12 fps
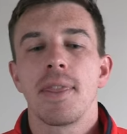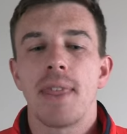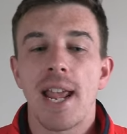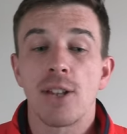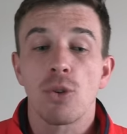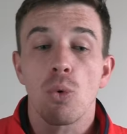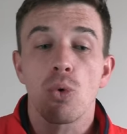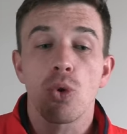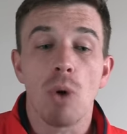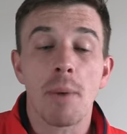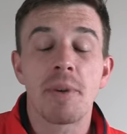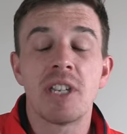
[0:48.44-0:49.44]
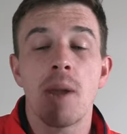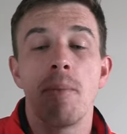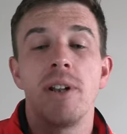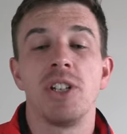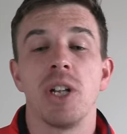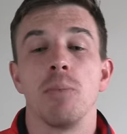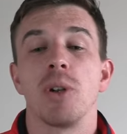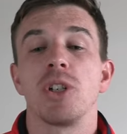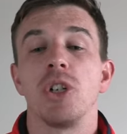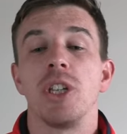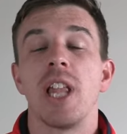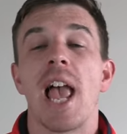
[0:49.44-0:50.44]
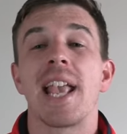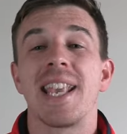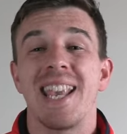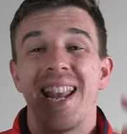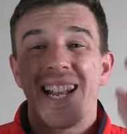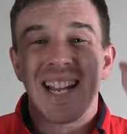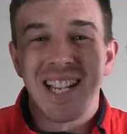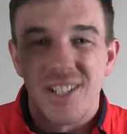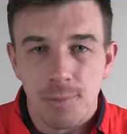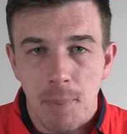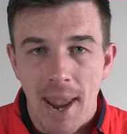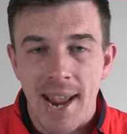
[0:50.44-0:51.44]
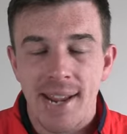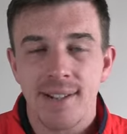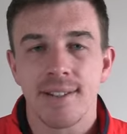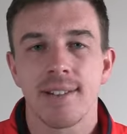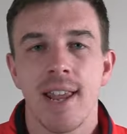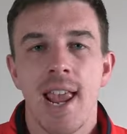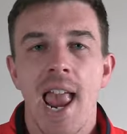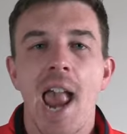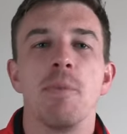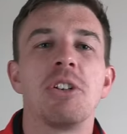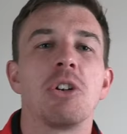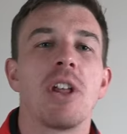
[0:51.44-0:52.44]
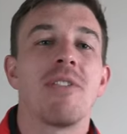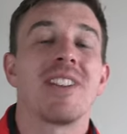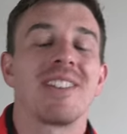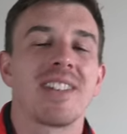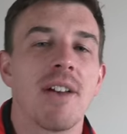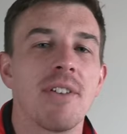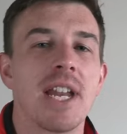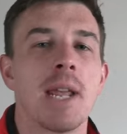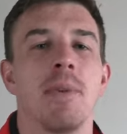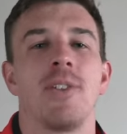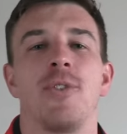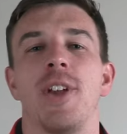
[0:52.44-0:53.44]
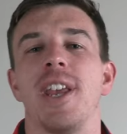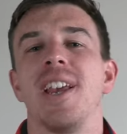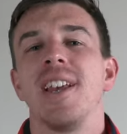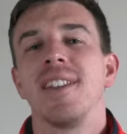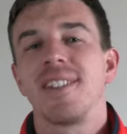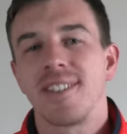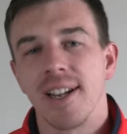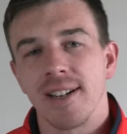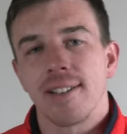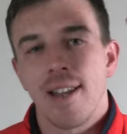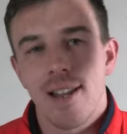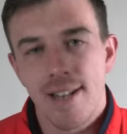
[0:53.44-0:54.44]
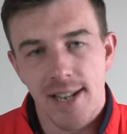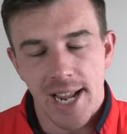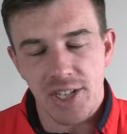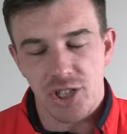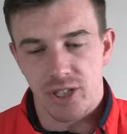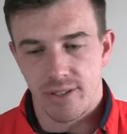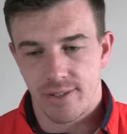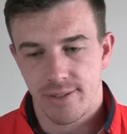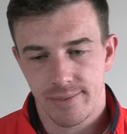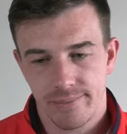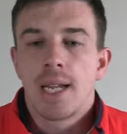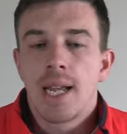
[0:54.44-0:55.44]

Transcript: that the Rugby Championship should again expand and we should have a Southern Hemisphere Six Nations.